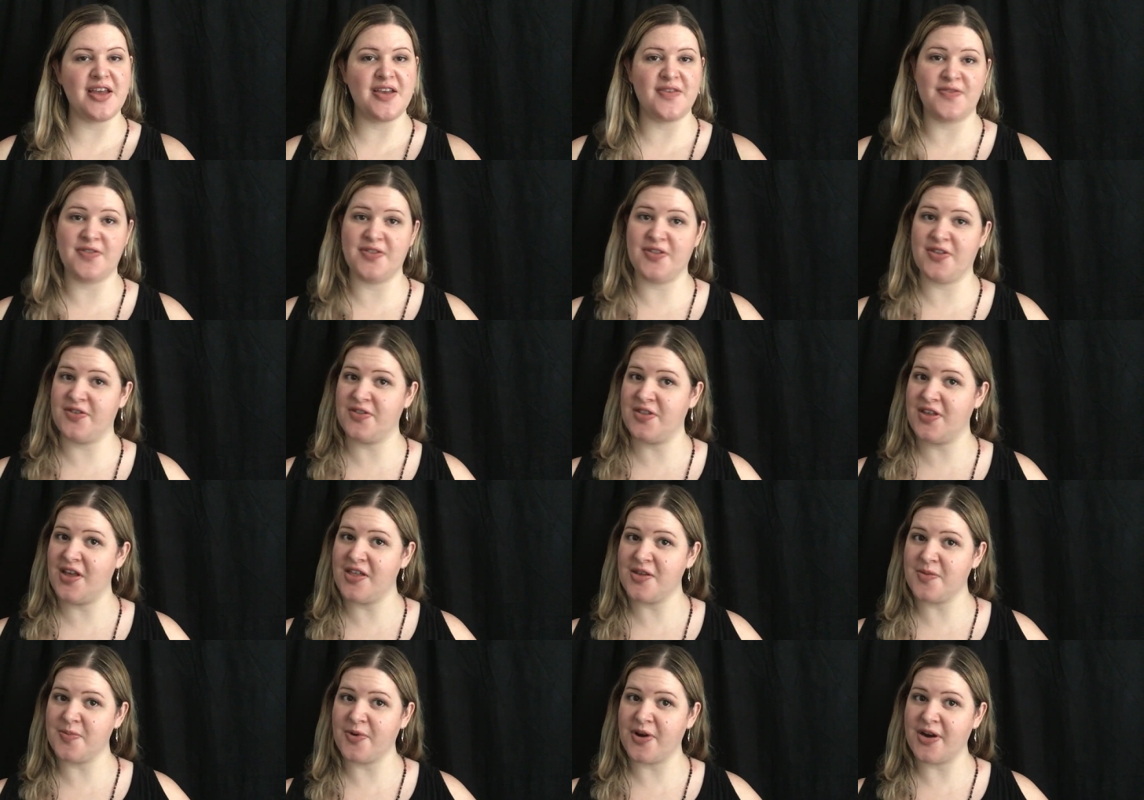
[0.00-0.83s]
even though the
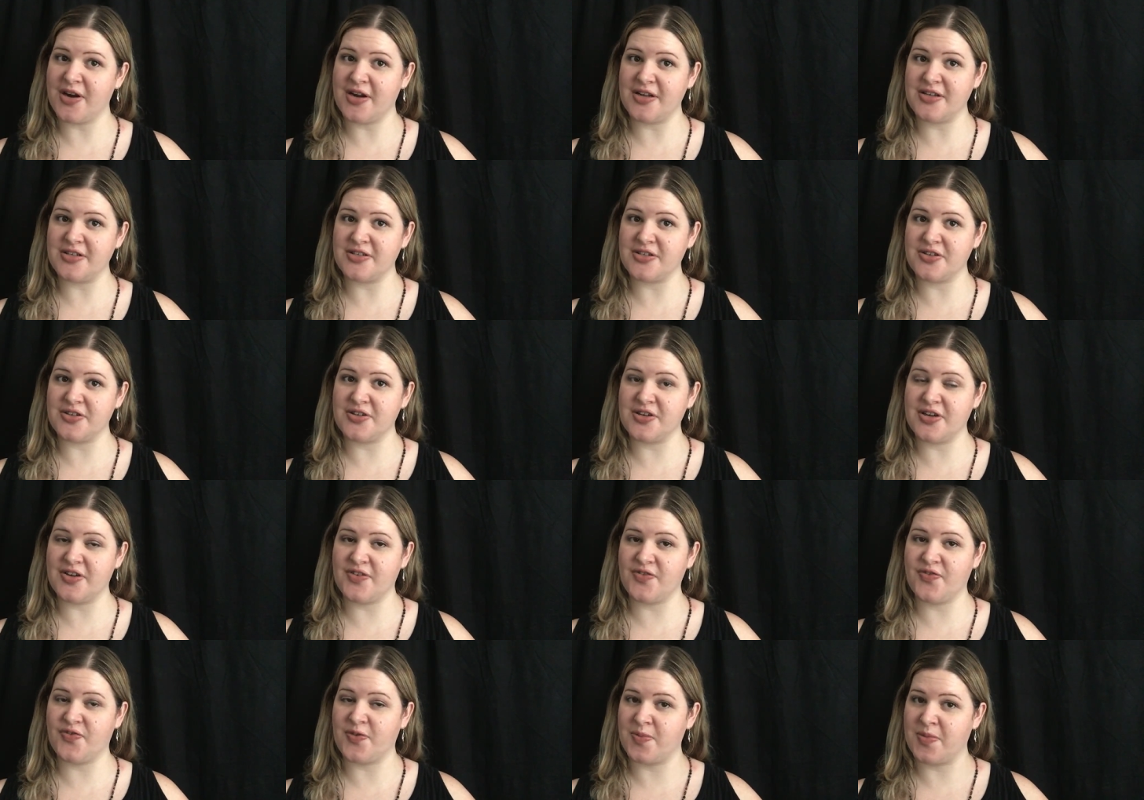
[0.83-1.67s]
other products are
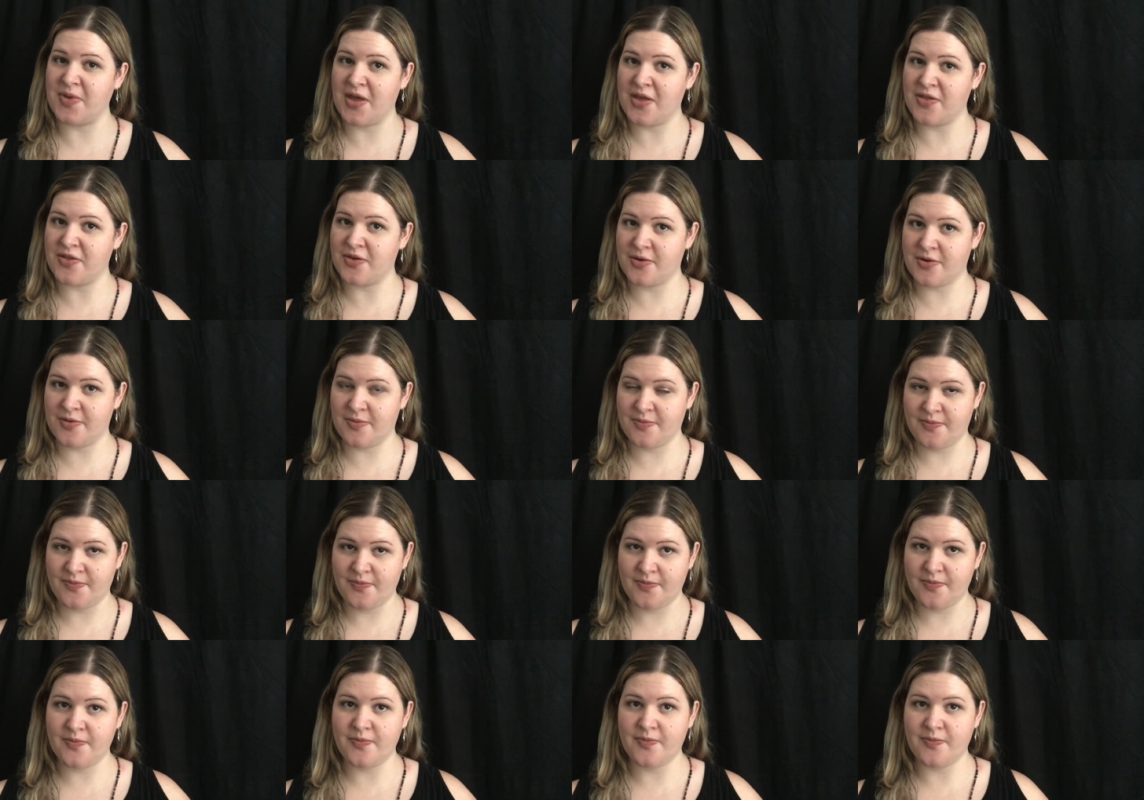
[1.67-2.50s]
good from the other
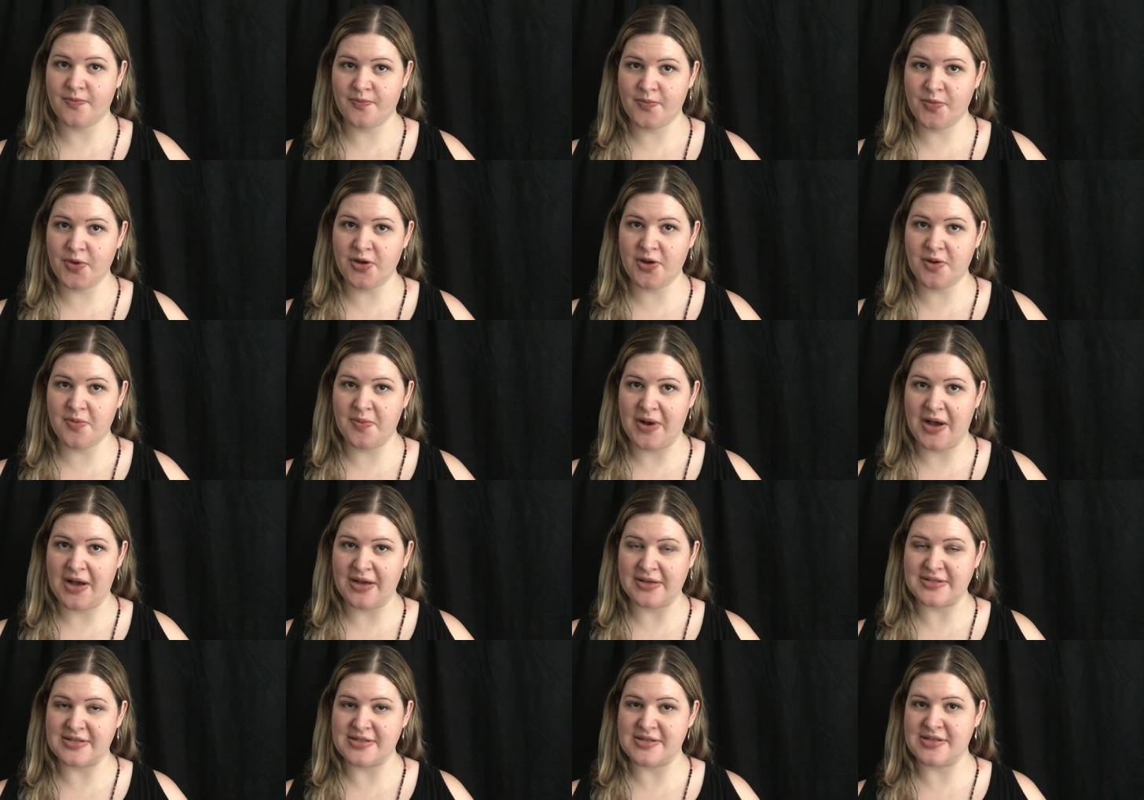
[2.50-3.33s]
beauty
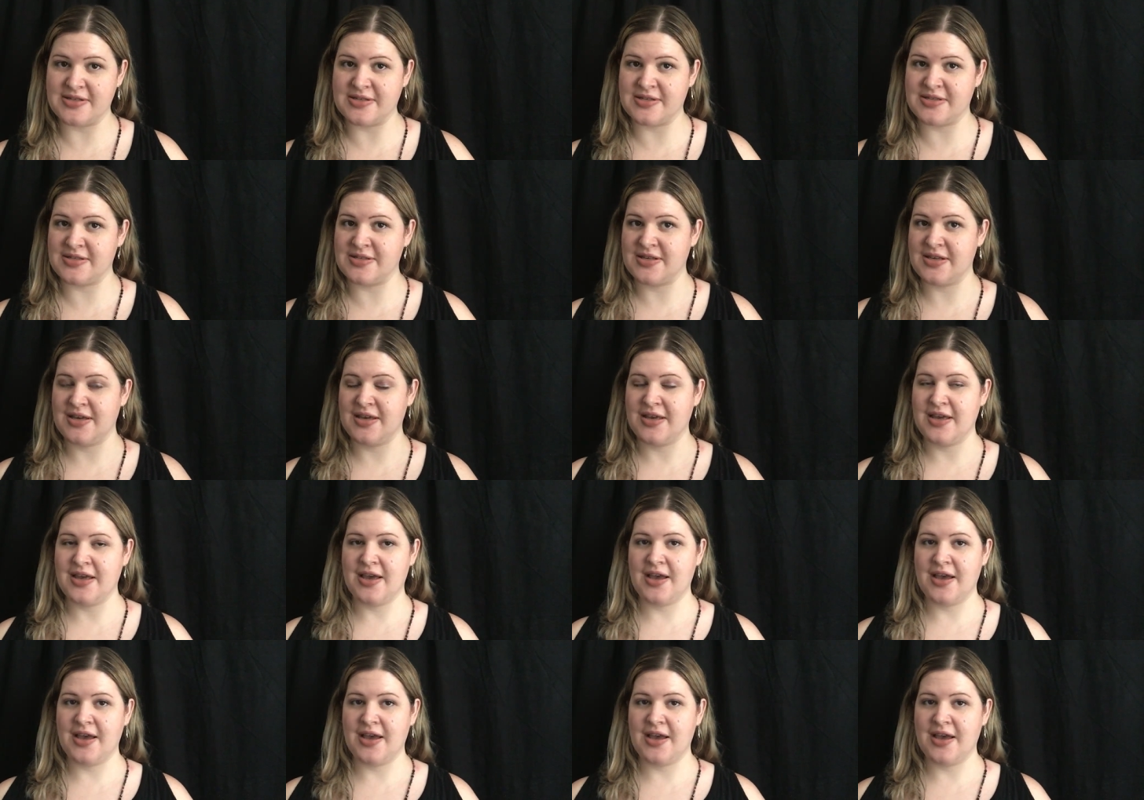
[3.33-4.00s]
boxes.